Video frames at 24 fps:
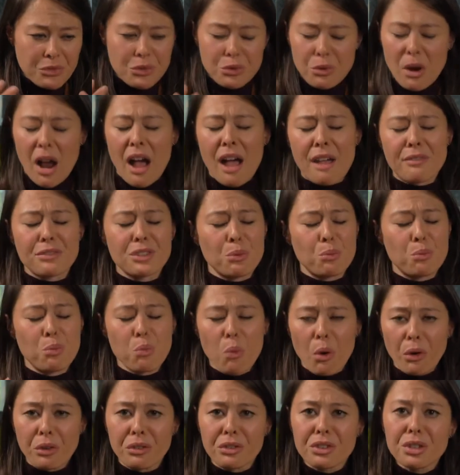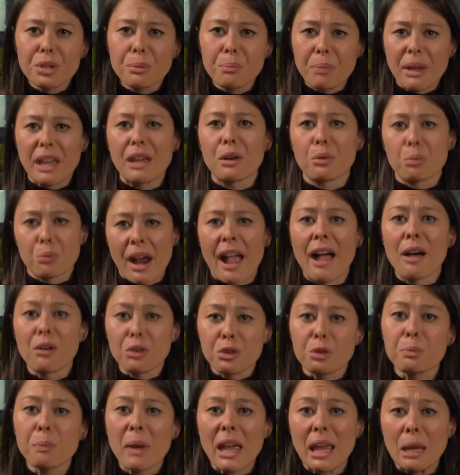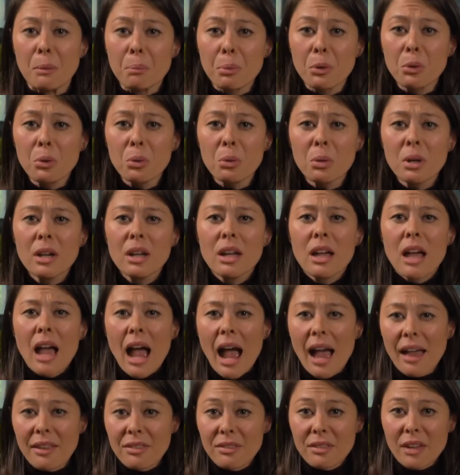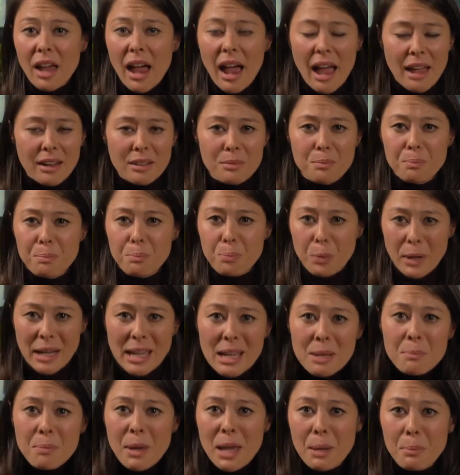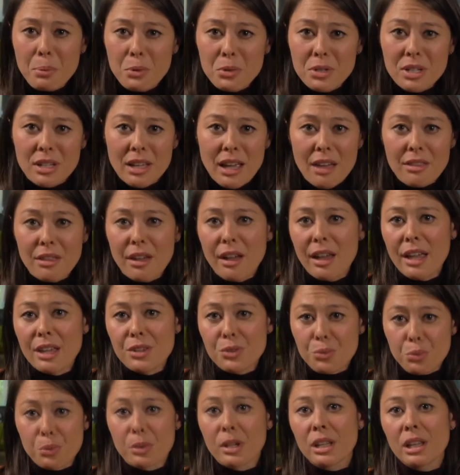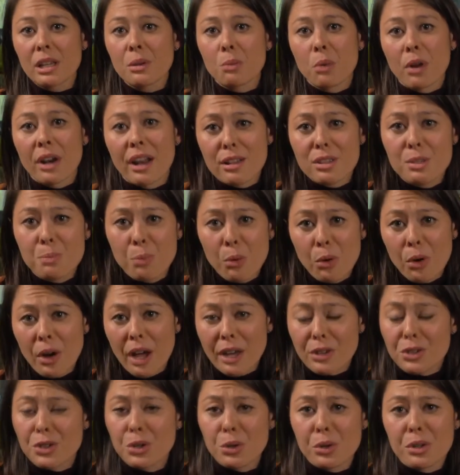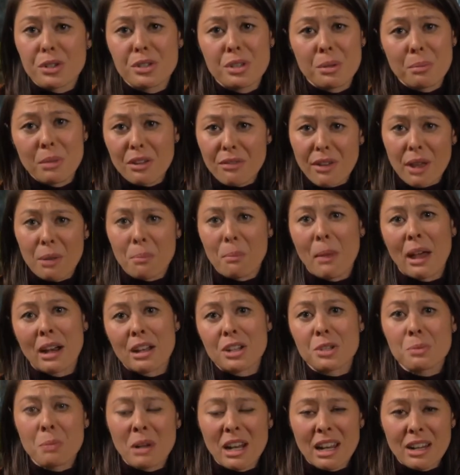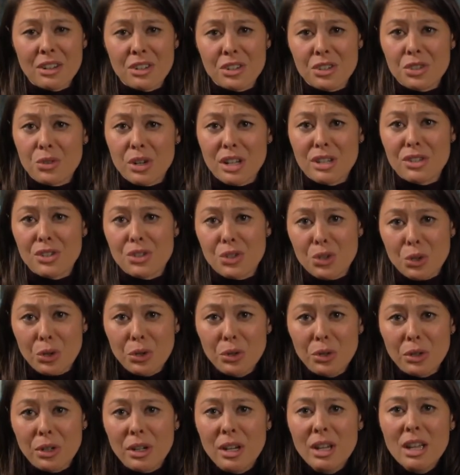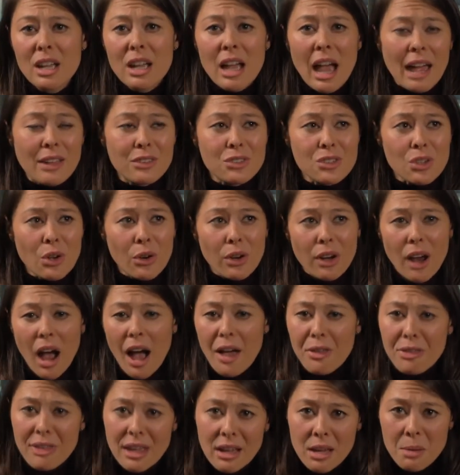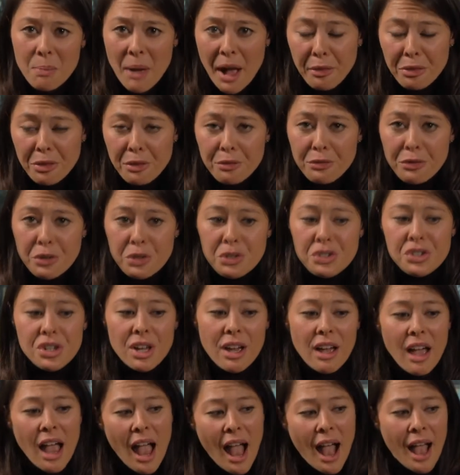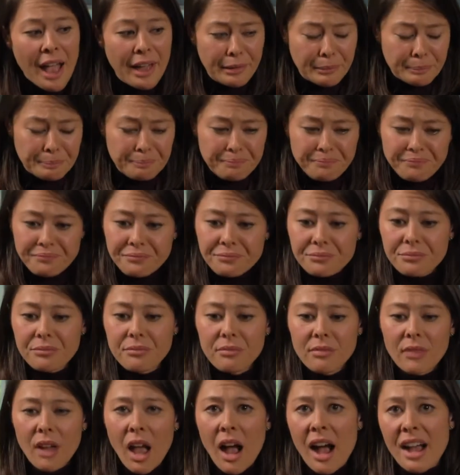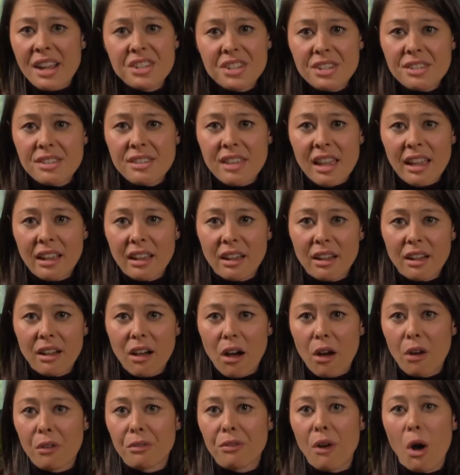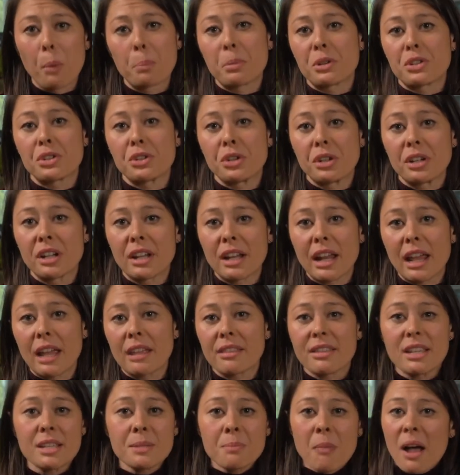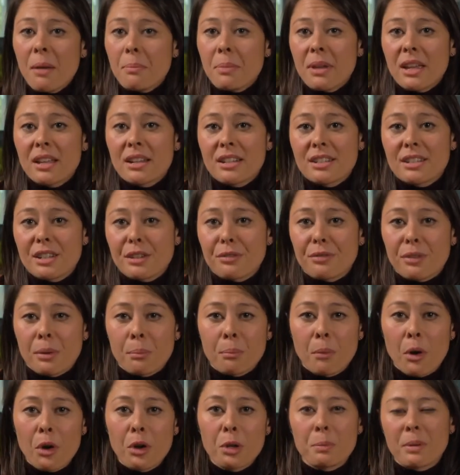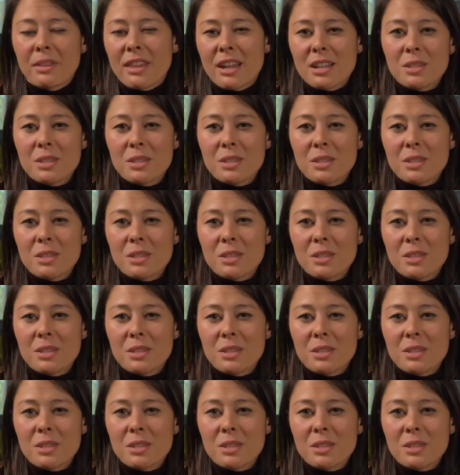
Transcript: drive to want to be around people, and bringing people together is really what our sport and tourism and event management industries do. And so I think about the future and I just think of opportunity. This might be in a different mode, but